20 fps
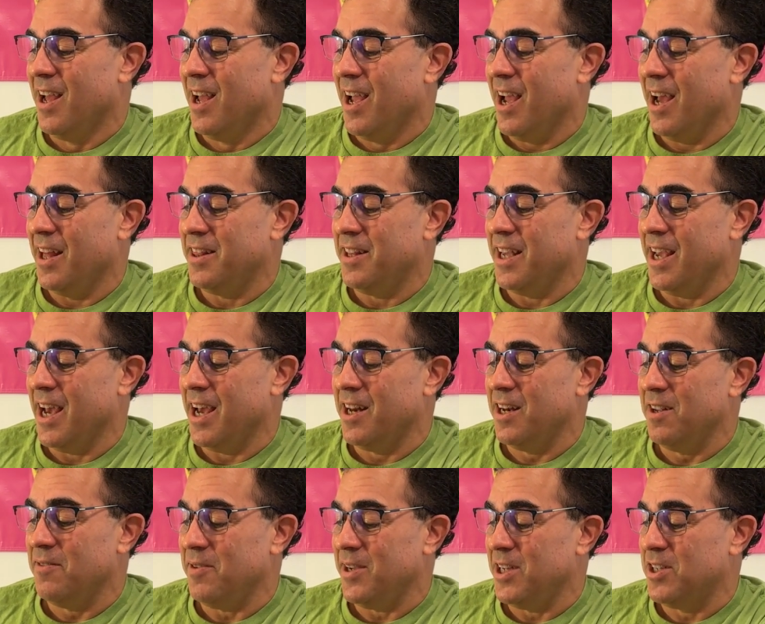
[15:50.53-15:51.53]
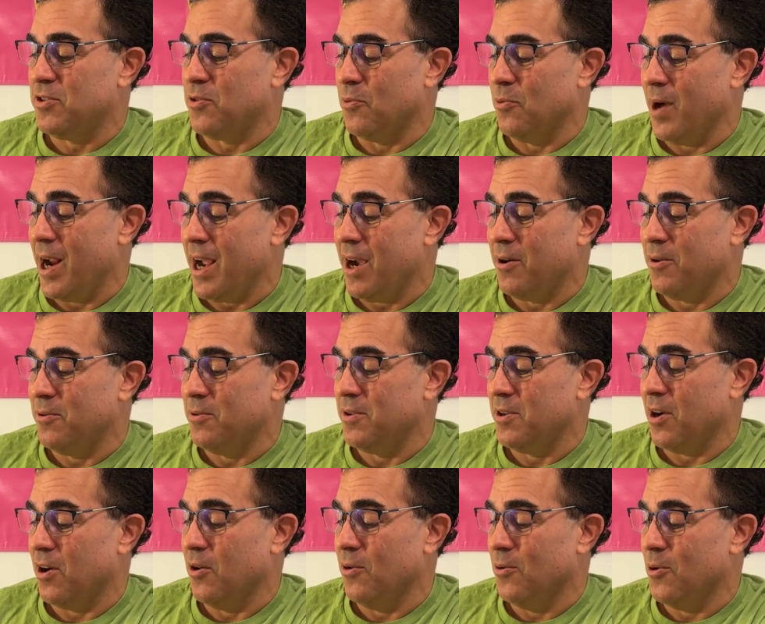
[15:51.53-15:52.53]
at the end of each round,
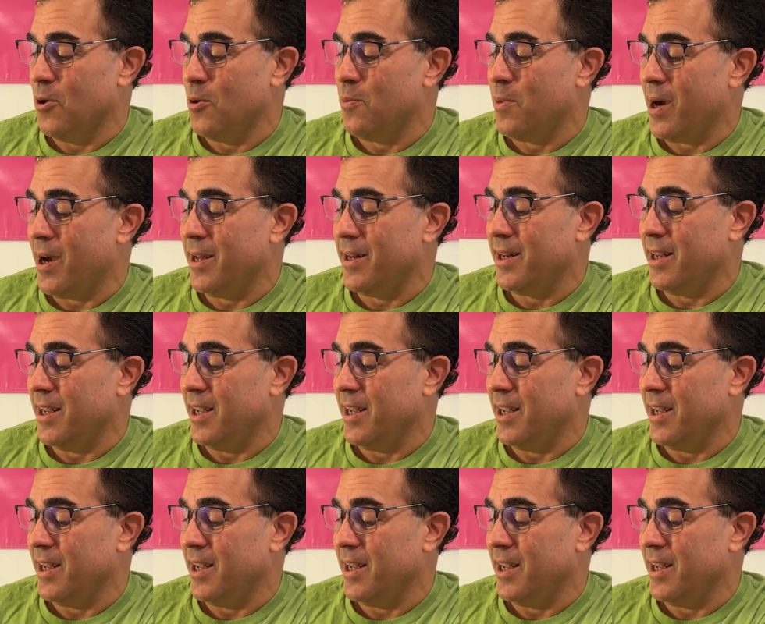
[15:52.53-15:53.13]
a robot